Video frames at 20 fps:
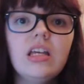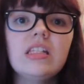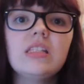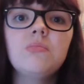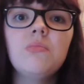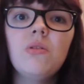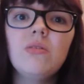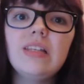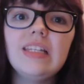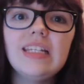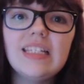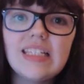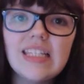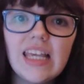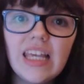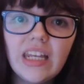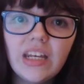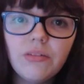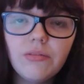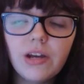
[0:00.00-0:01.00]
It's mostly
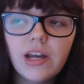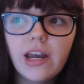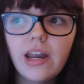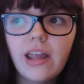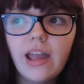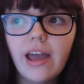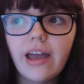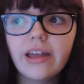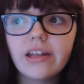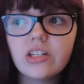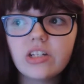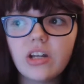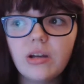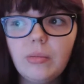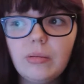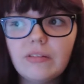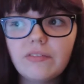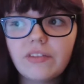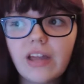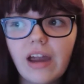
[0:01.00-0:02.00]
scenery and a
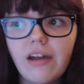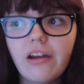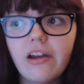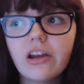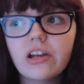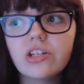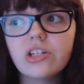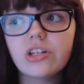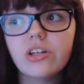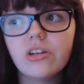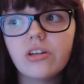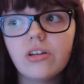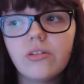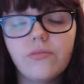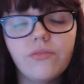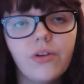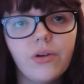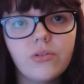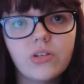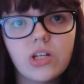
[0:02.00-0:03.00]
couple of character
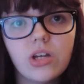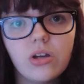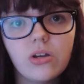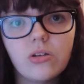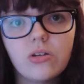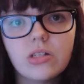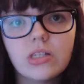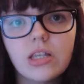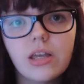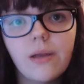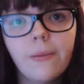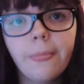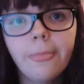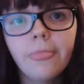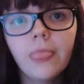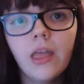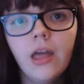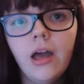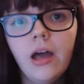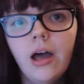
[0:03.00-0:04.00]
photos.
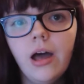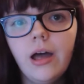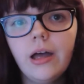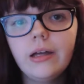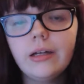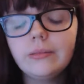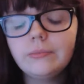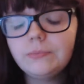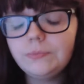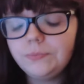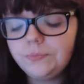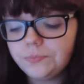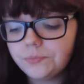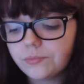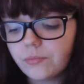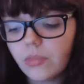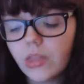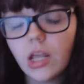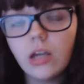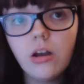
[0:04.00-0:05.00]

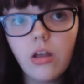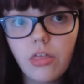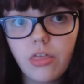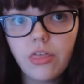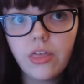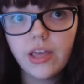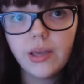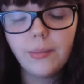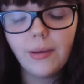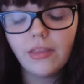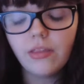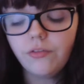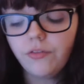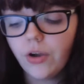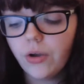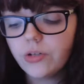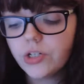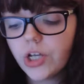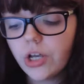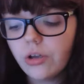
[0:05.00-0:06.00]
Another thing about the
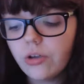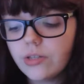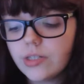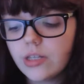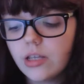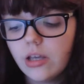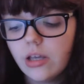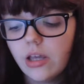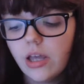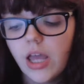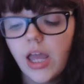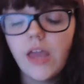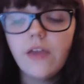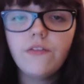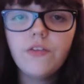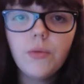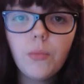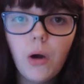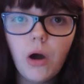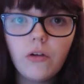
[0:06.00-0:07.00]
photos,
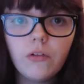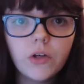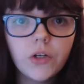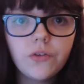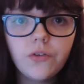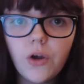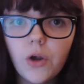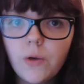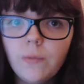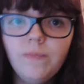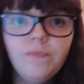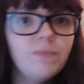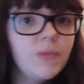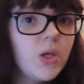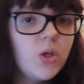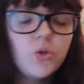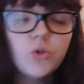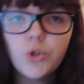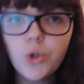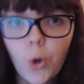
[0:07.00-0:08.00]
if you are on your own,
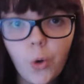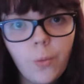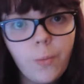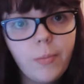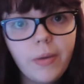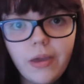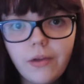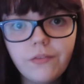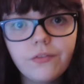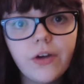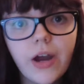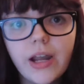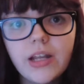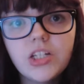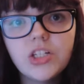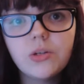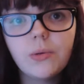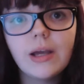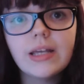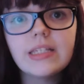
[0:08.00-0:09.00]
don't be
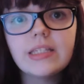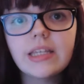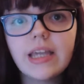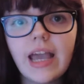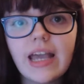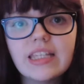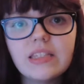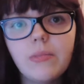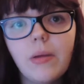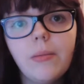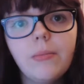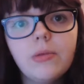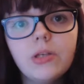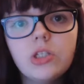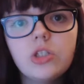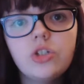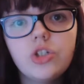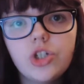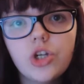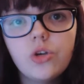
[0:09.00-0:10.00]
afraid to ask the cast
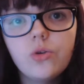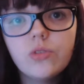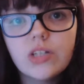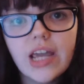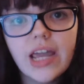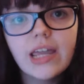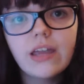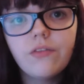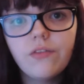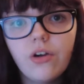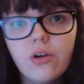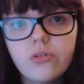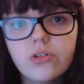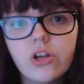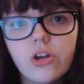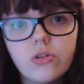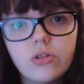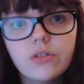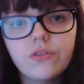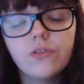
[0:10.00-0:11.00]
members to take
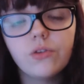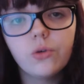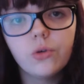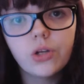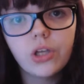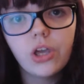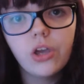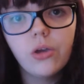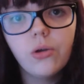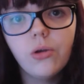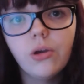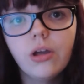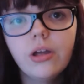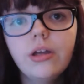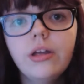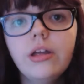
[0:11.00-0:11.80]
photos for you.